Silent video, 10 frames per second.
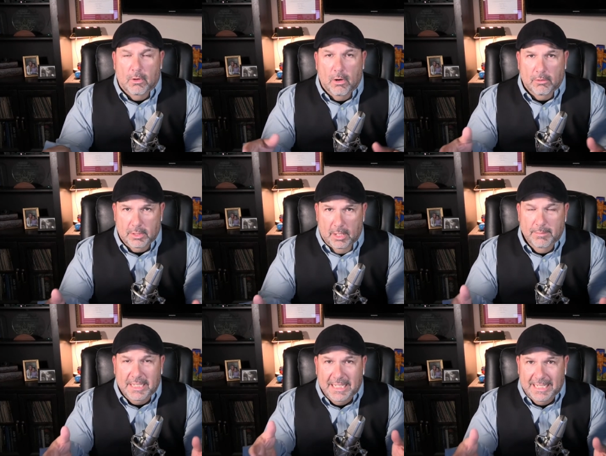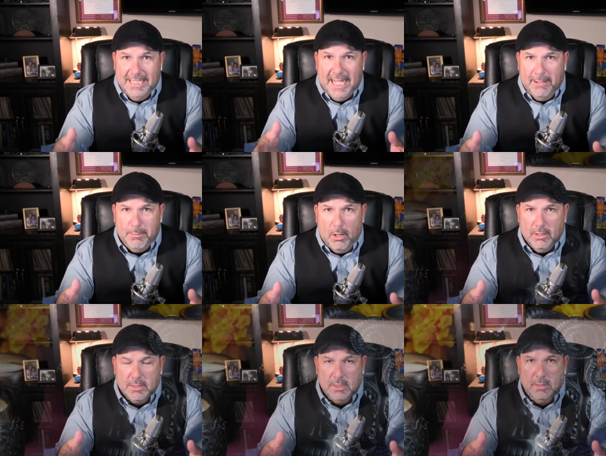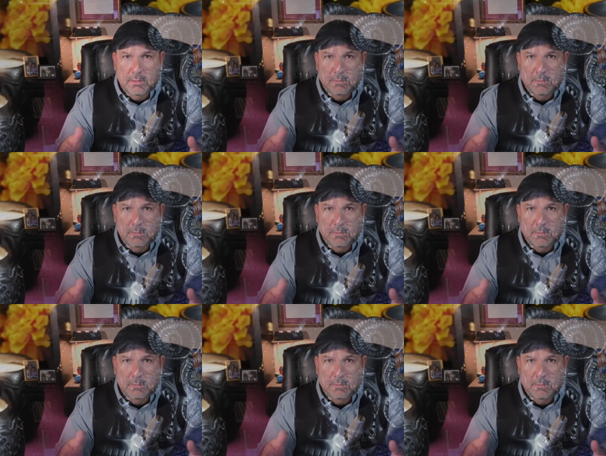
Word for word: are coming in that box.